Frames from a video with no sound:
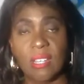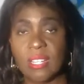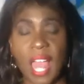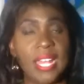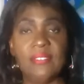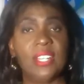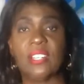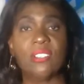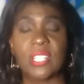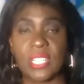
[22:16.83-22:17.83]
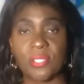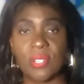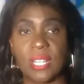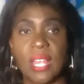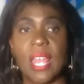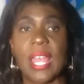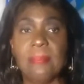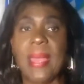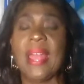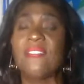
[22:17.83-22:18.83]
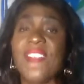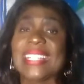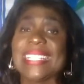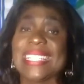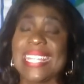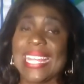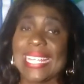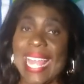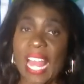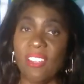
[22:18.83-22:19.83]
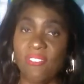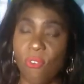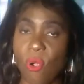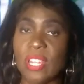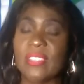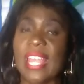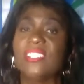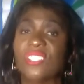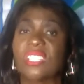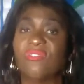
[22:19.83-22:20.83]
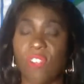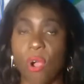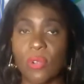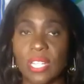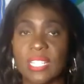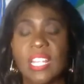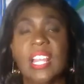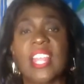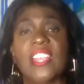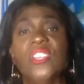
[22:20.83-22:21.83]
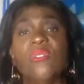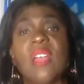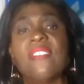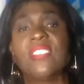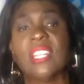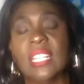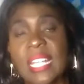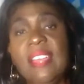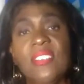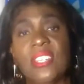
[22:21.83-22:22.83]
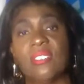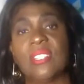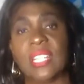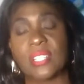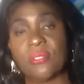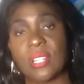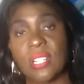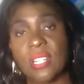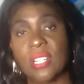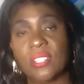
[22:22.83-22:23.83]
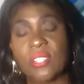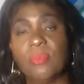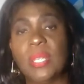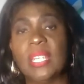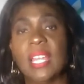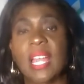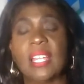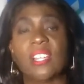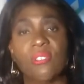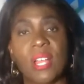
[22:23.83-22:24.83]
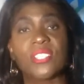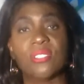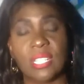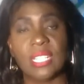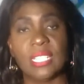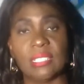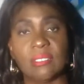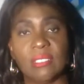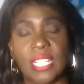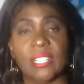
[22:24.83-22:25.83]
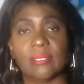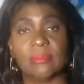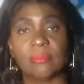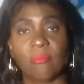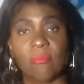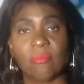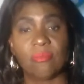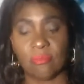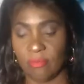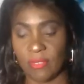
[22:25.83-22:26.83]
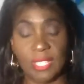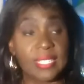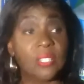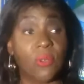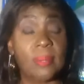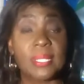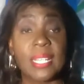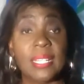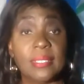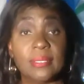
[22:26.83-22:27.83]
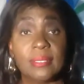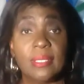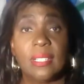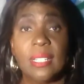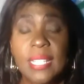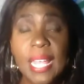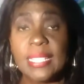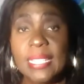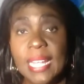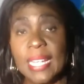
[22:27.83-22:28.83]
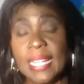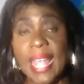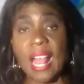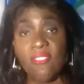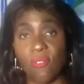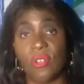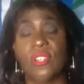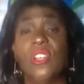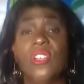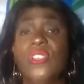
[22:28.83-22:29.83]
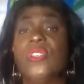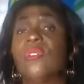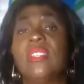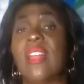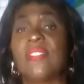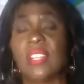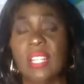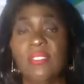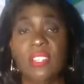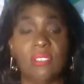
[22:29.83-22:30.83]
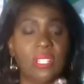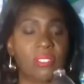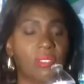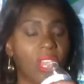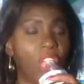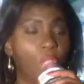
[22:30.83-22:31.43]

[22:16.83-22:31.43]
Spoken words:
not even in her district. And a matter of fact, in the state of California, they just voted that you don't have to live in your district to be a congressional leader. Listen to what I'm saying. They said in California, you don't even have to live in your district.